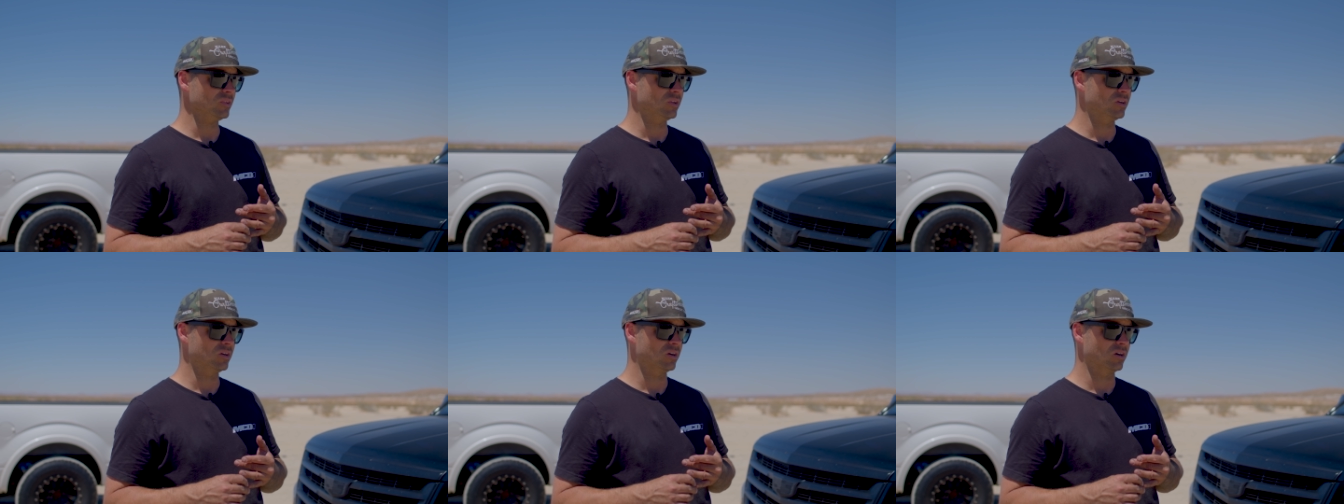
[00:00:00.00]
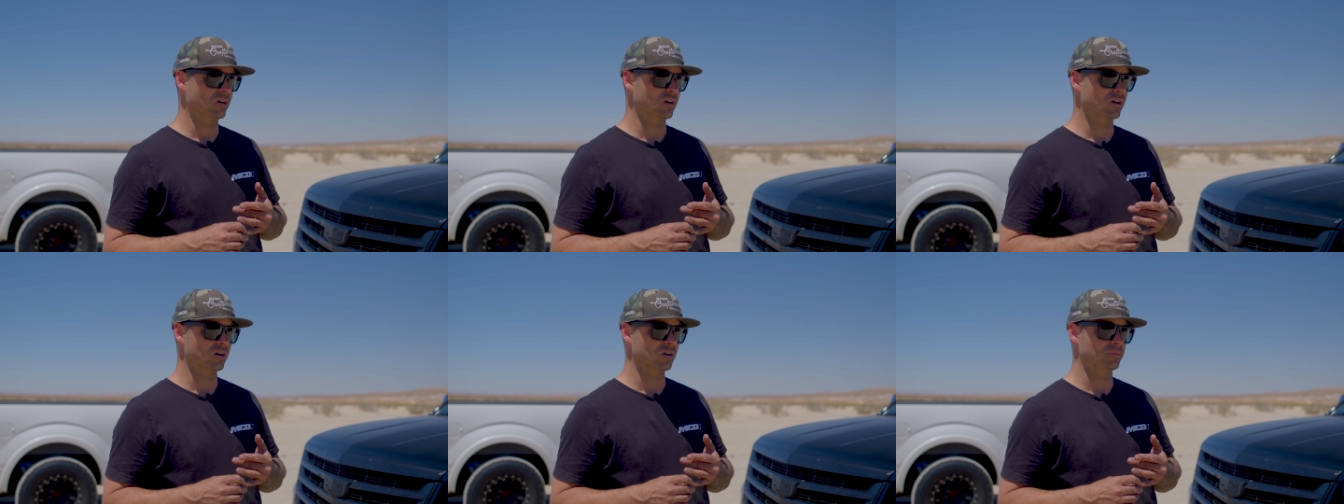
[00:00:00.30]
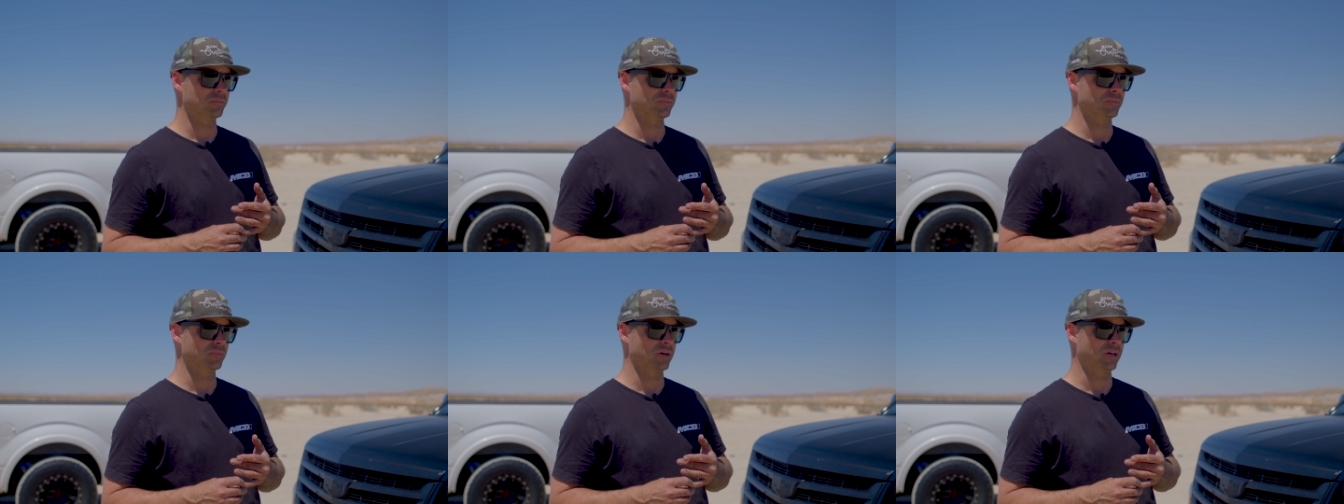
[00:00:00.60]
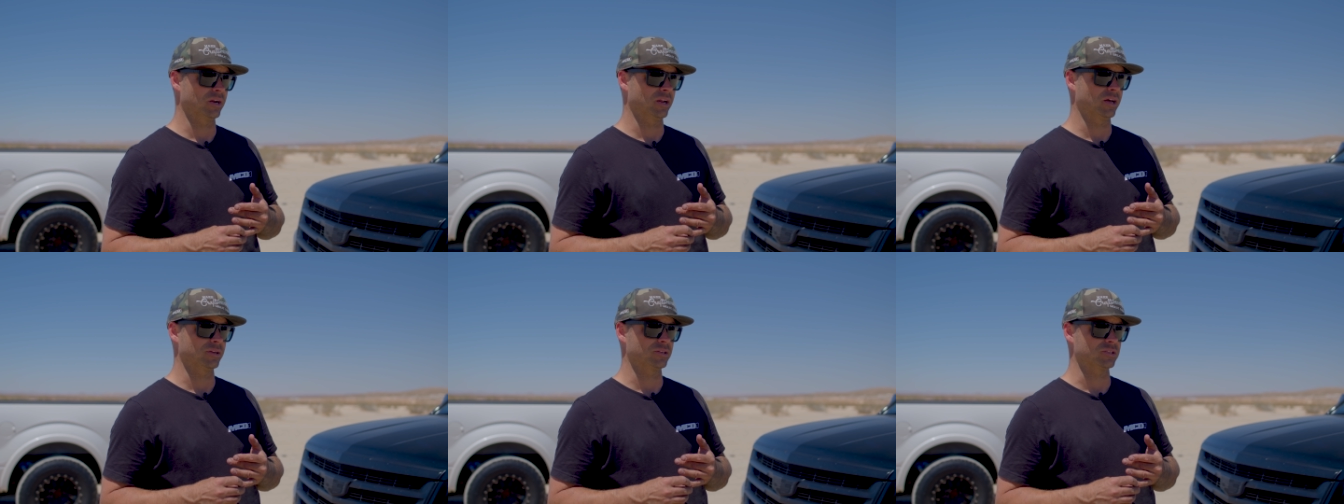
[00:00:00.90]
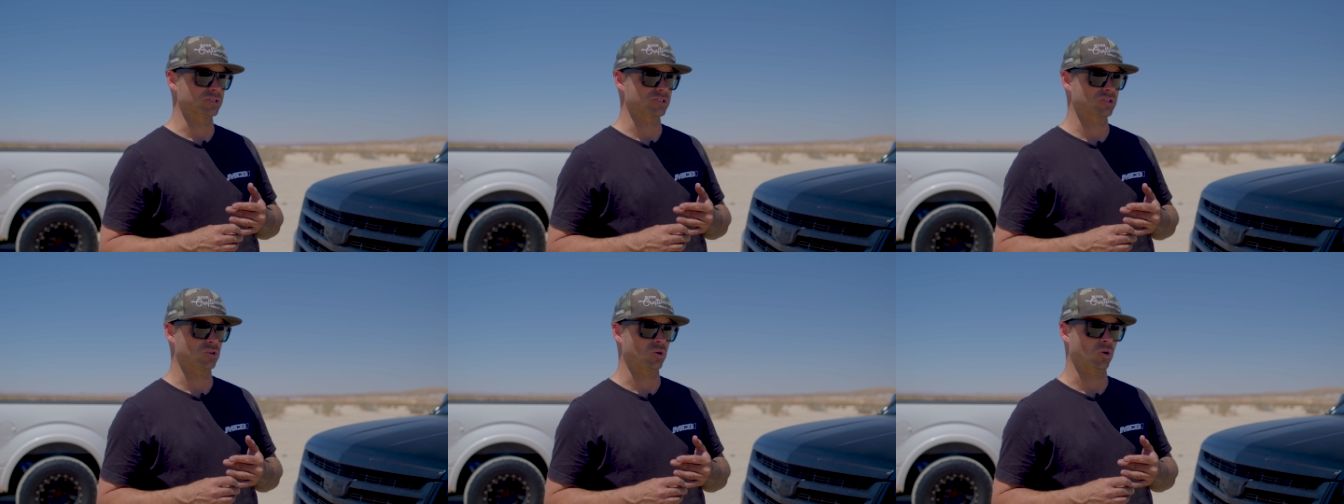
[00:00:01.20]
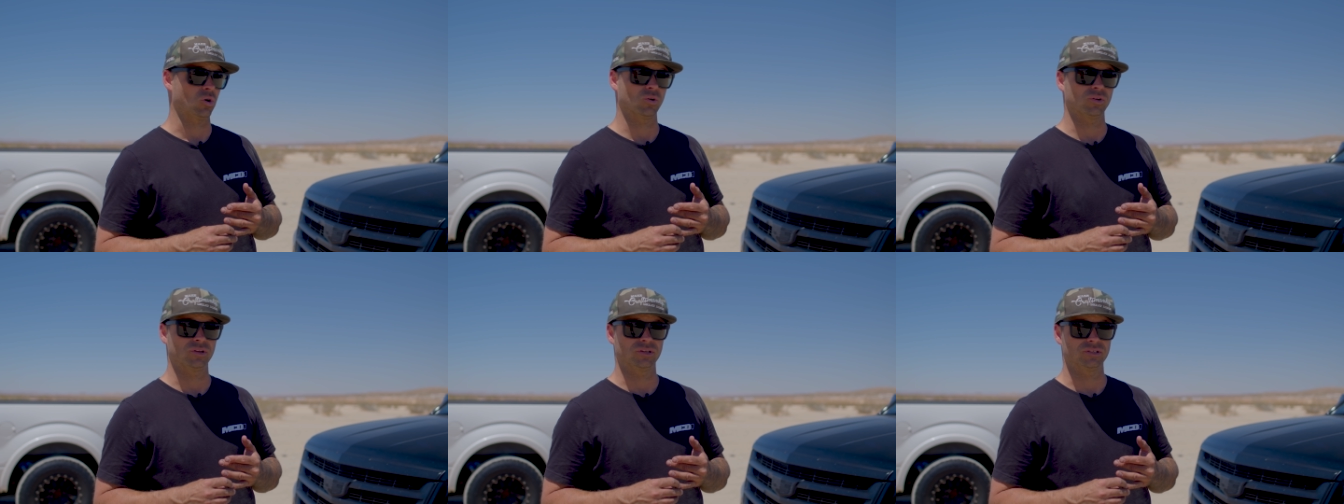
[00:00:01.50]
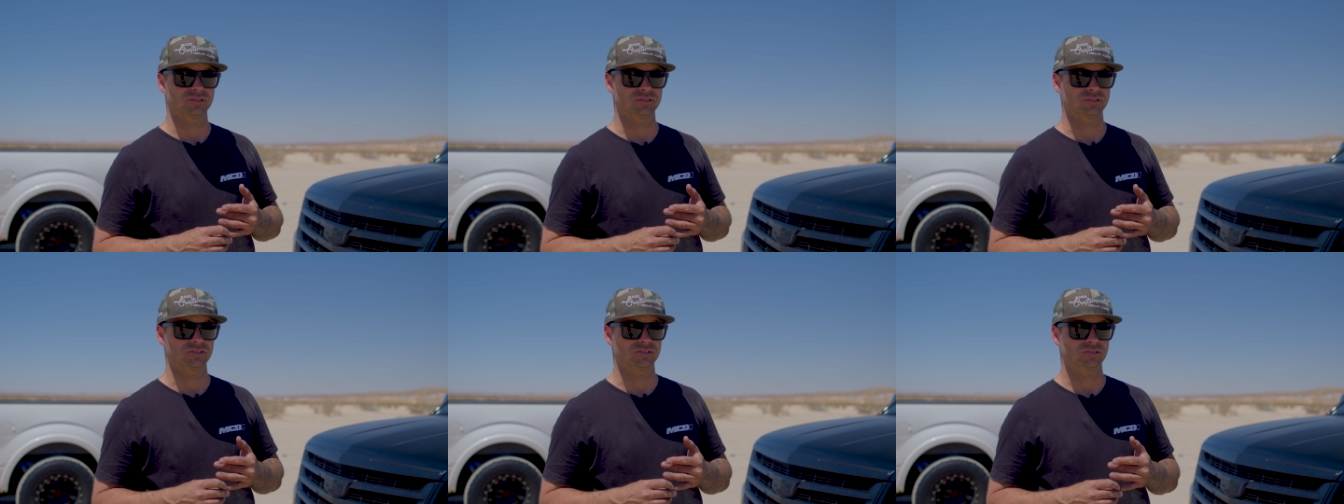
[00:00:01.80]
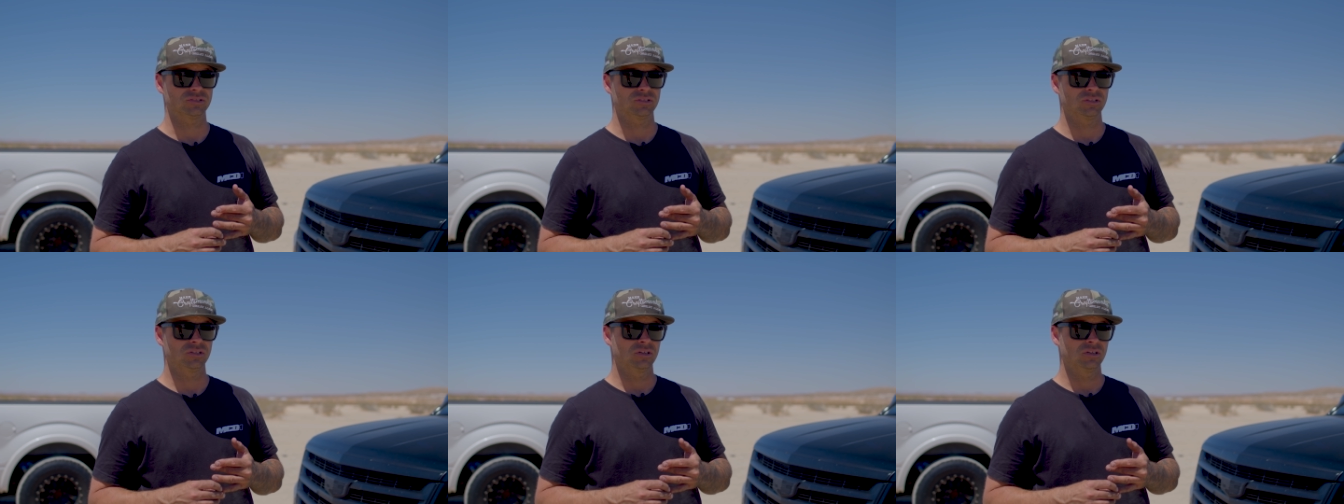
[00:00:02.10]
Um, and I just called it and